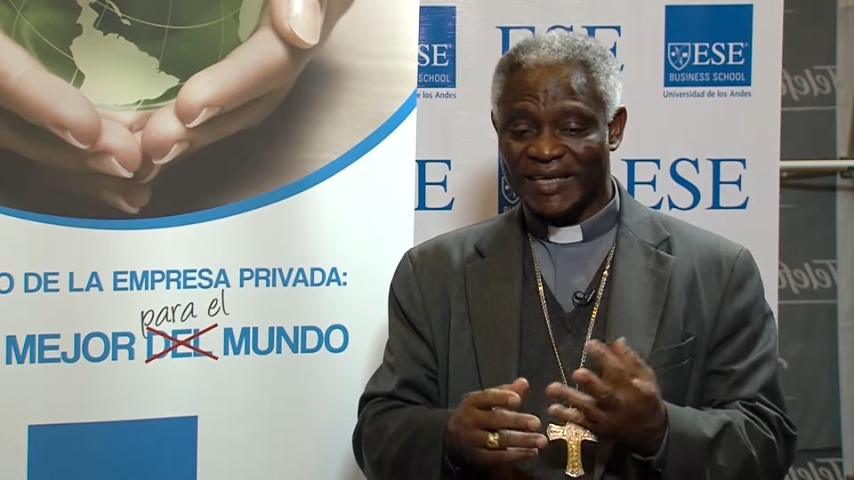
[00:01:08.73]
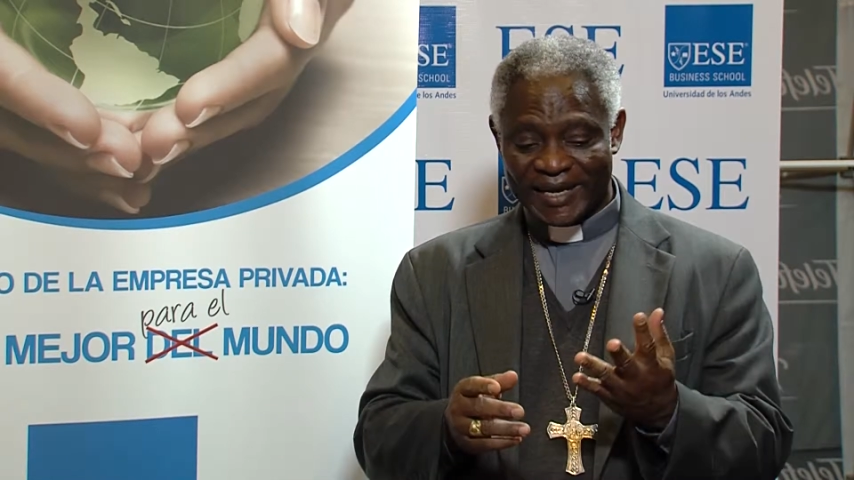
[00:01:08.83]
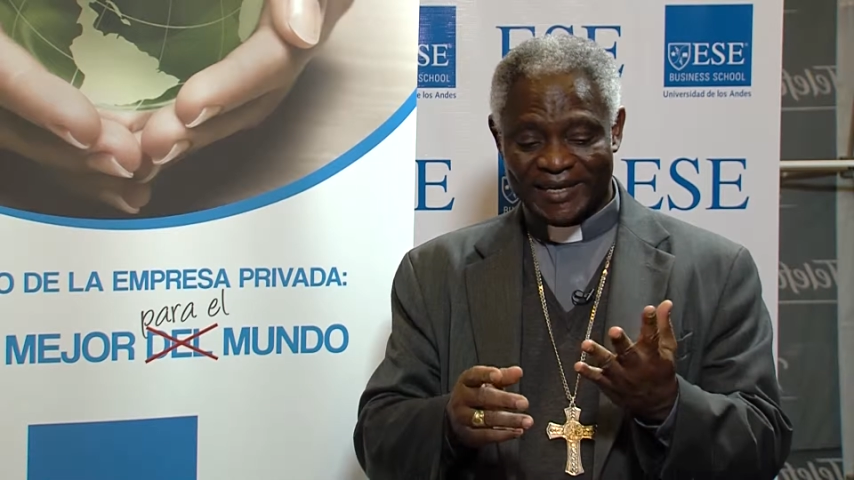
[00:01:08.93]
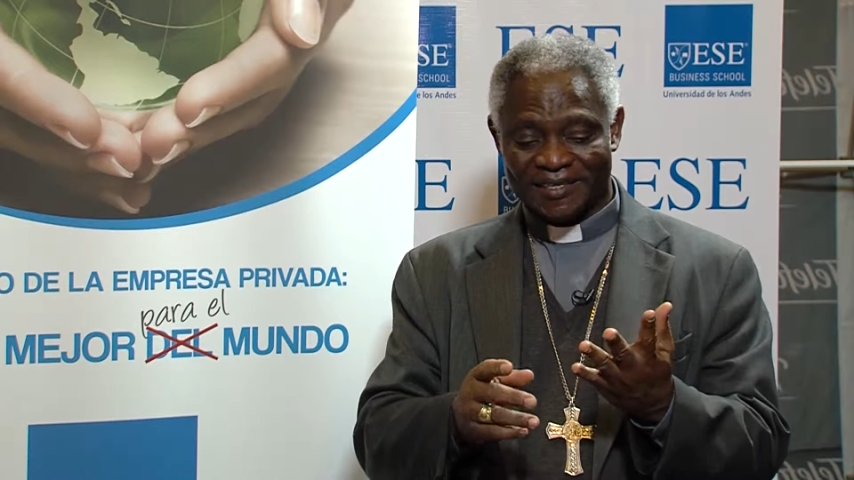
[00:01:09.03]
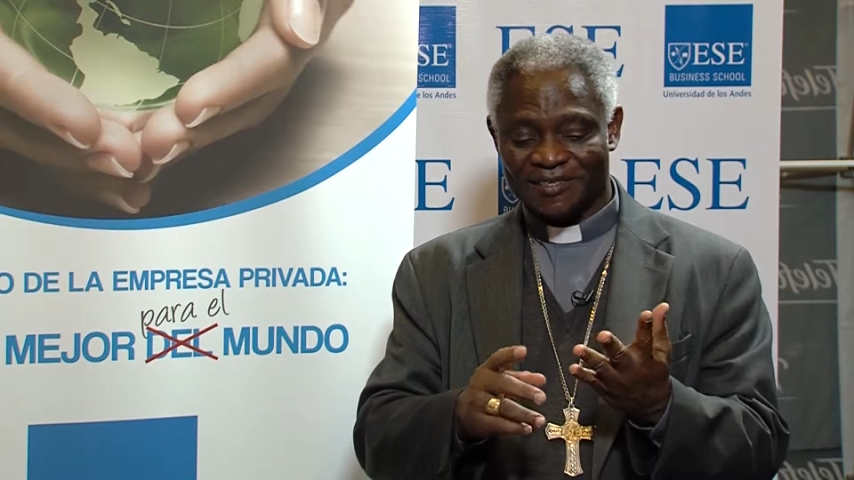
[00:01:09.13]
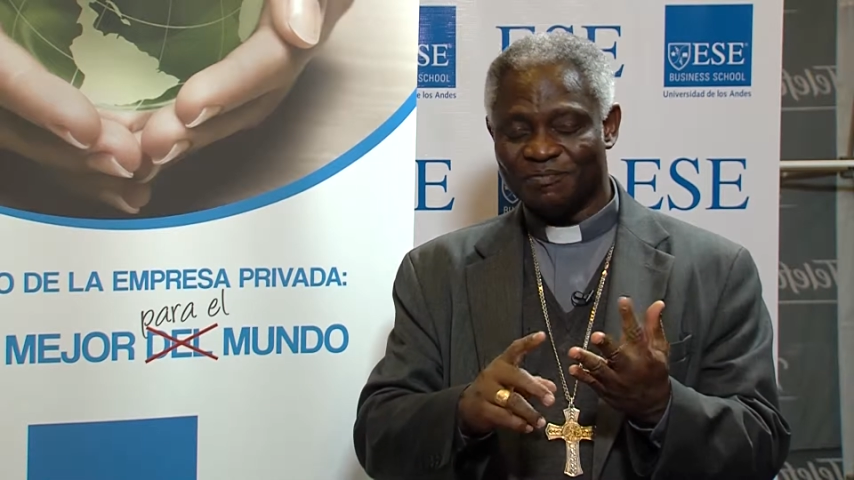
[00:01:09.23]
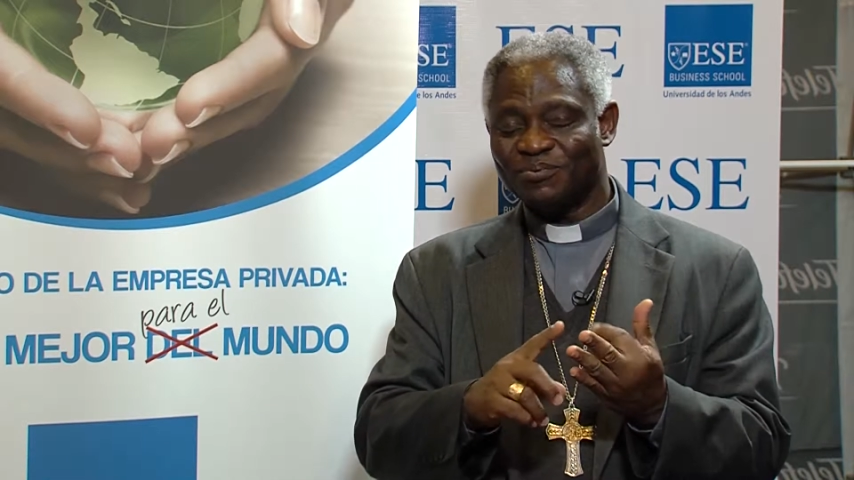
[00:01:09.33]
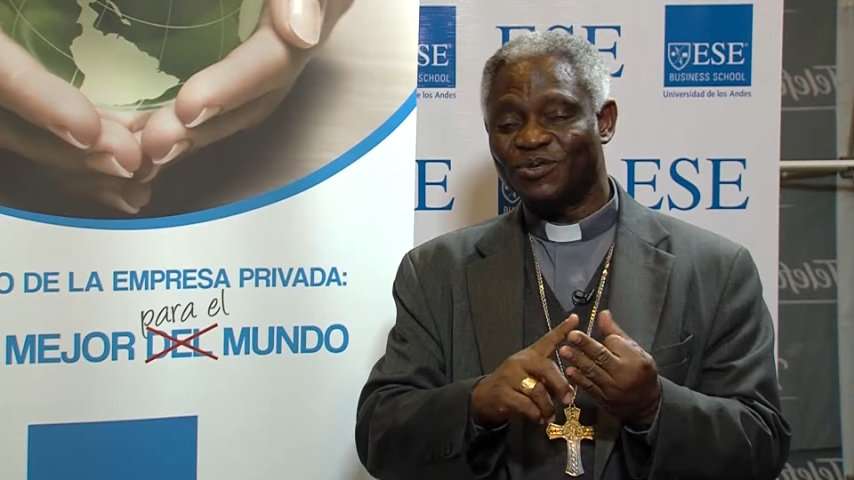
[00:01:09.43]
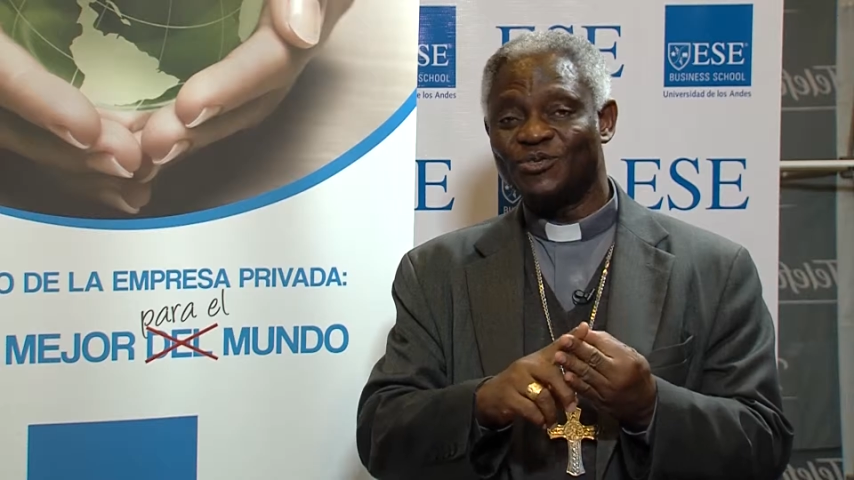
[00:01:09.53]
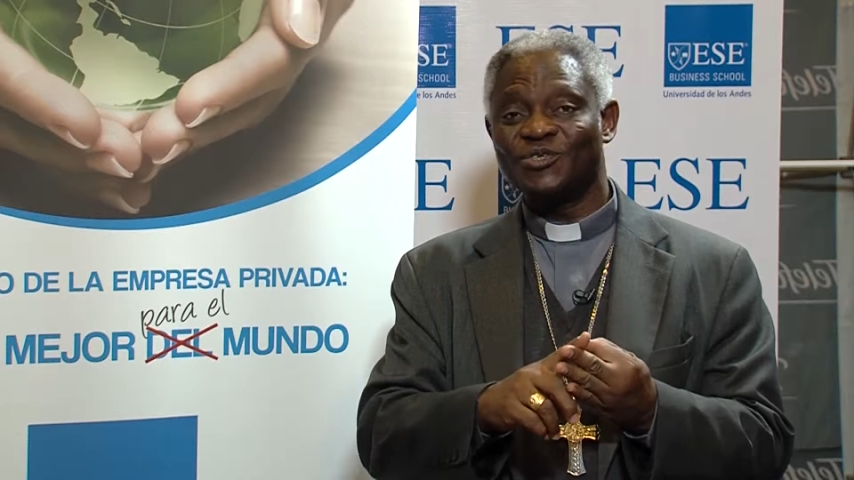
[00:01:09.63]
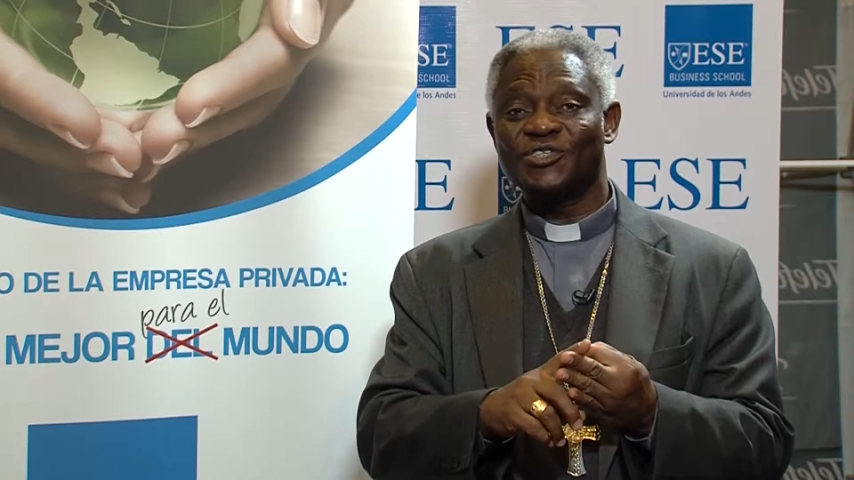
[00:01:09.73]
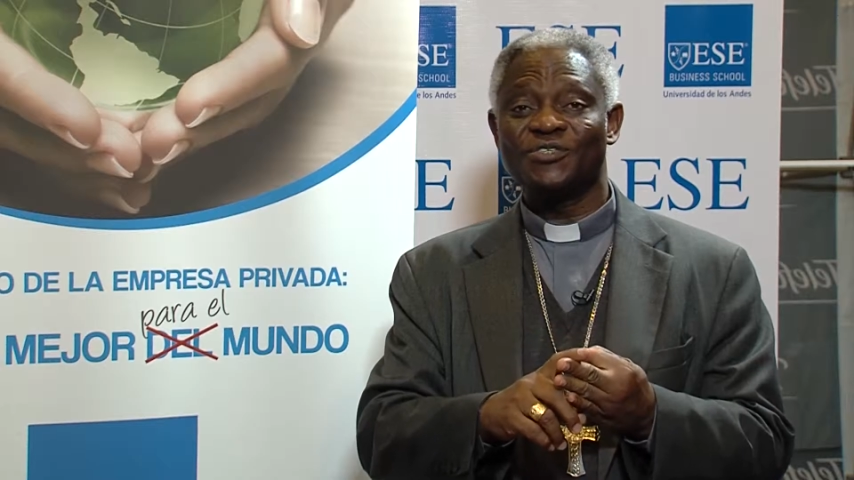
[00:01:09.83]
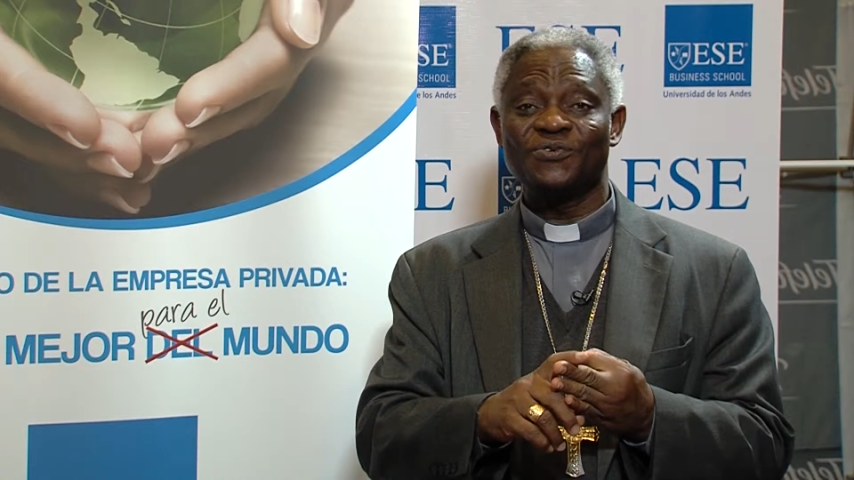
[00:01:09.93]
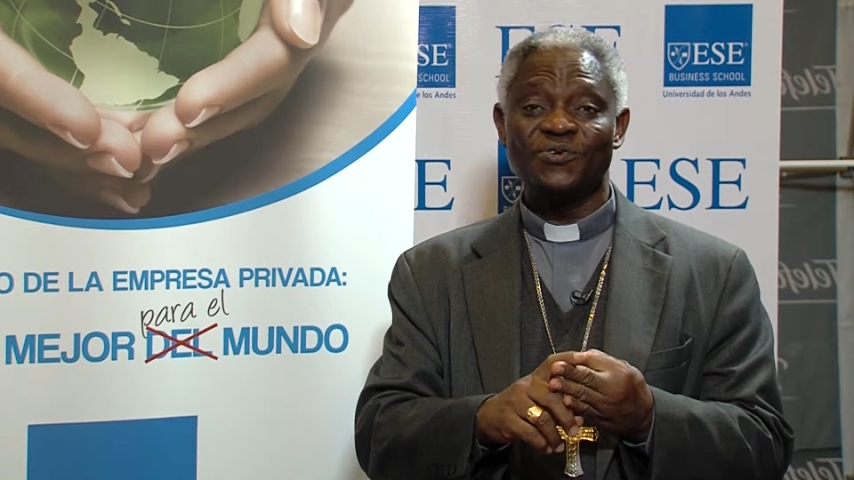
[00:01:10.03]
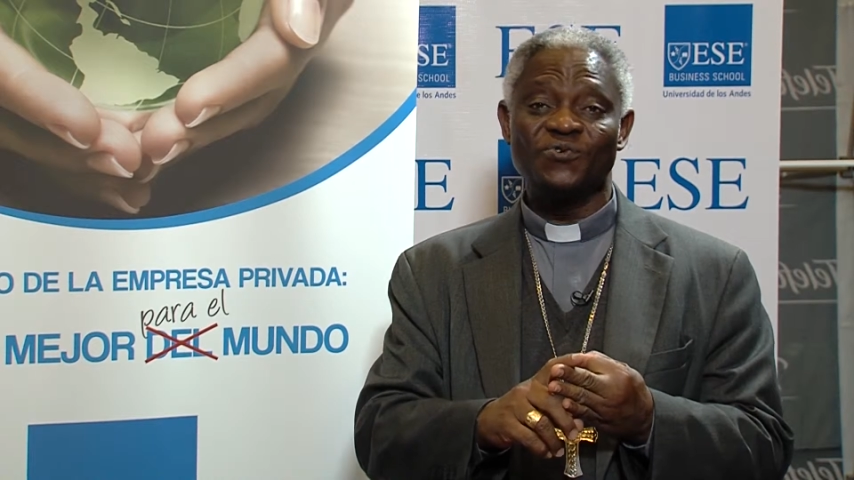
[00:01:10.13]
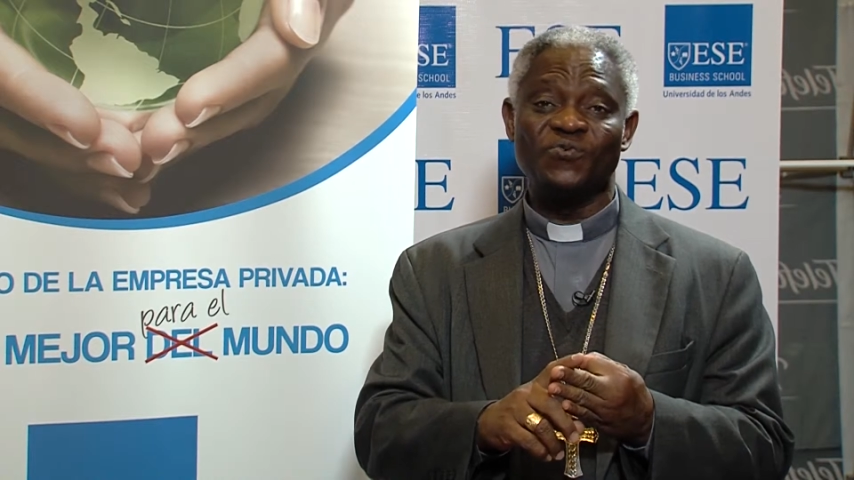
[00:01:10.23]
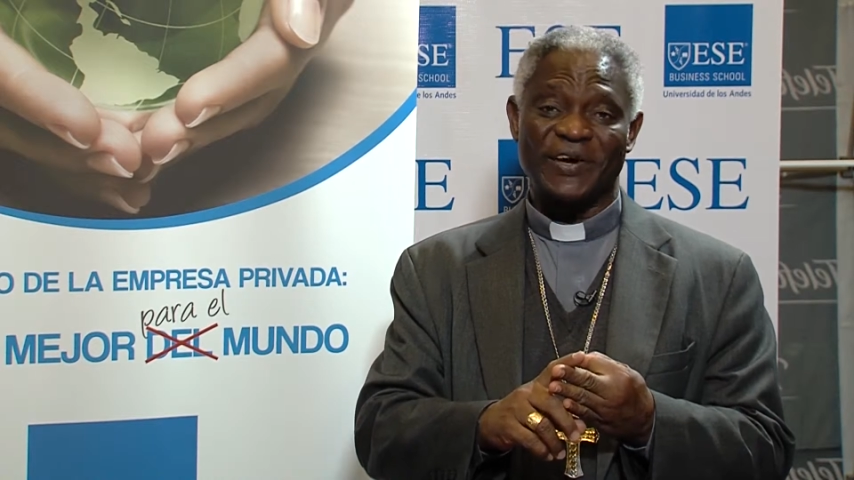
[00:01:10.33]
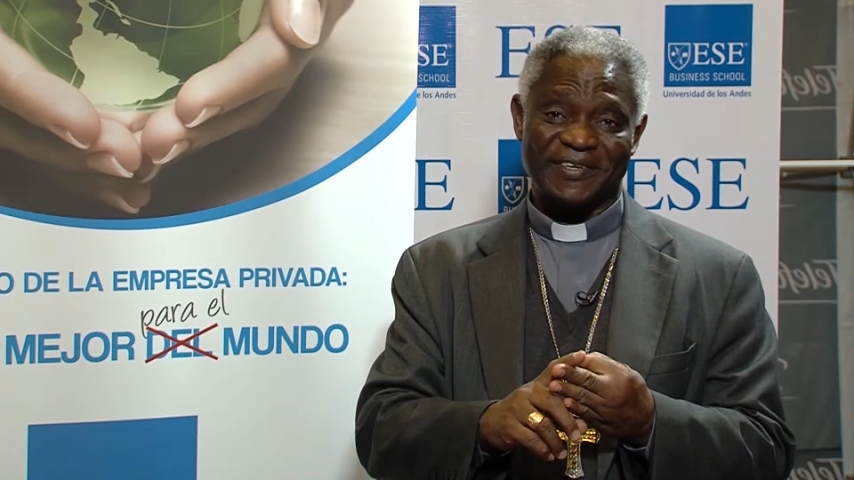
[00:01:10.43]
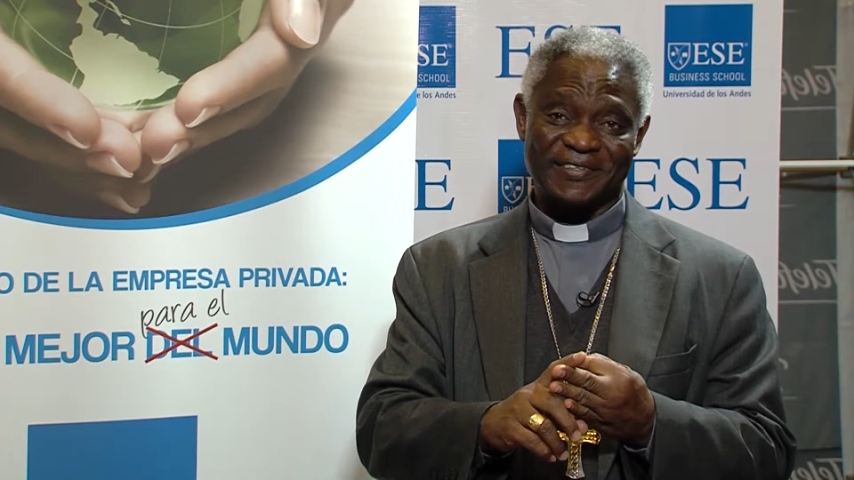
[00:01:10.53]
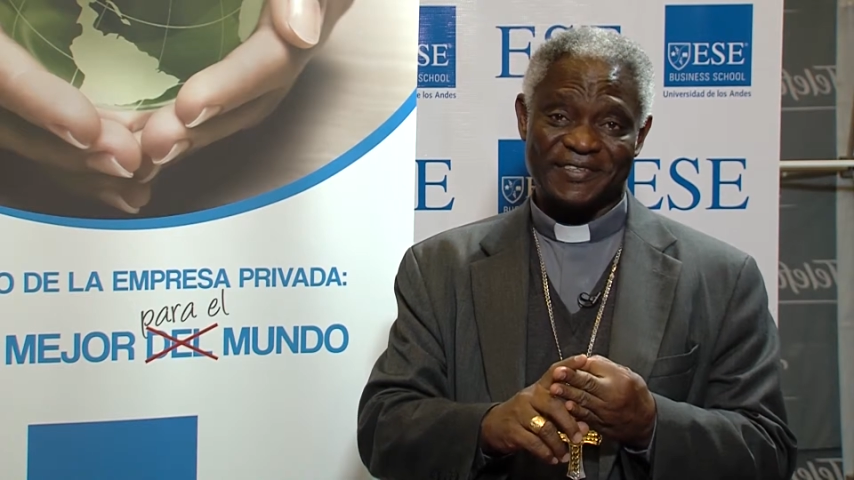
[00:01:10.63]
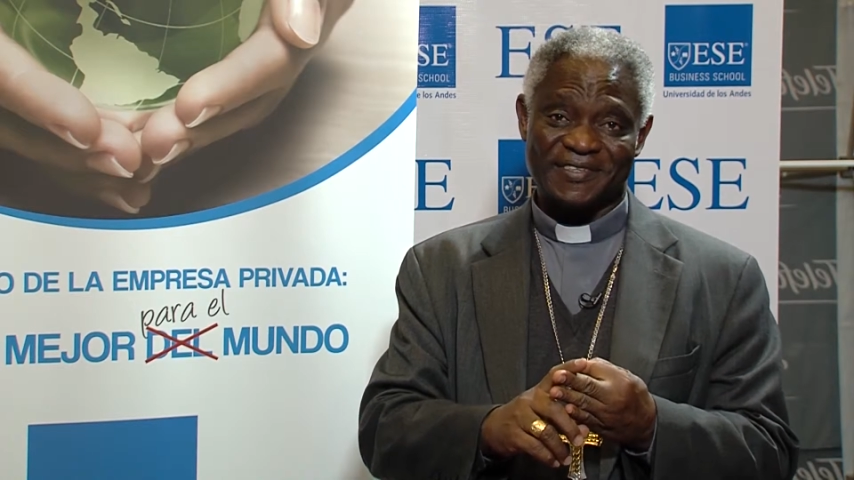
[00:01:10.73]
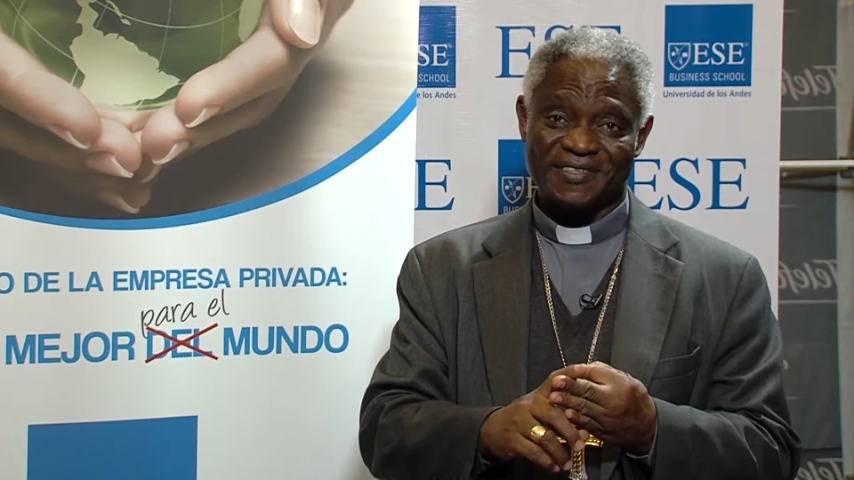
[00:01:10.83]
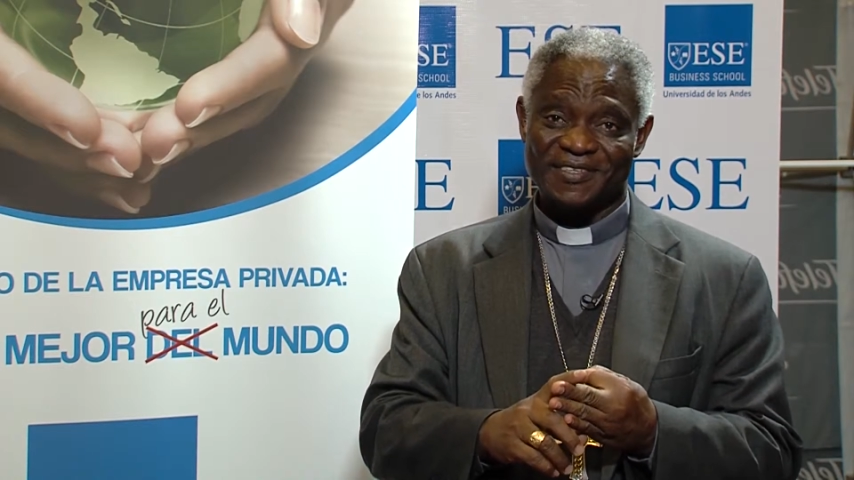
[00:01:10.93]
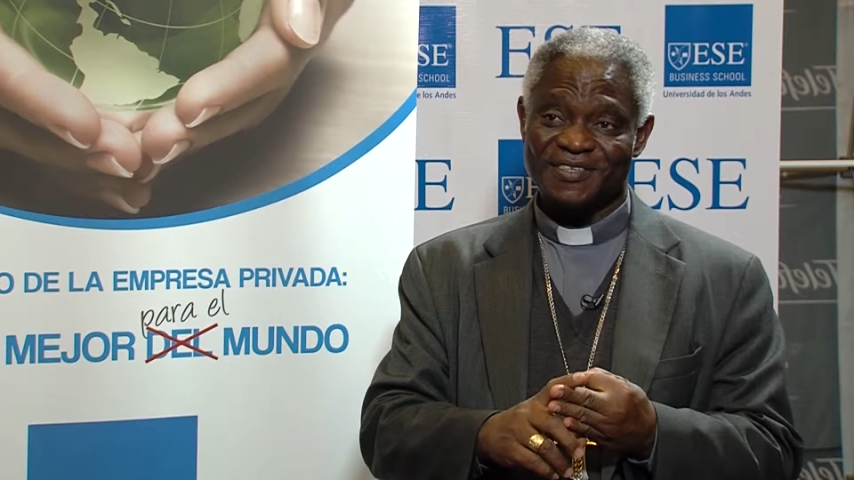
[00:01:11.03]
and producing good wealth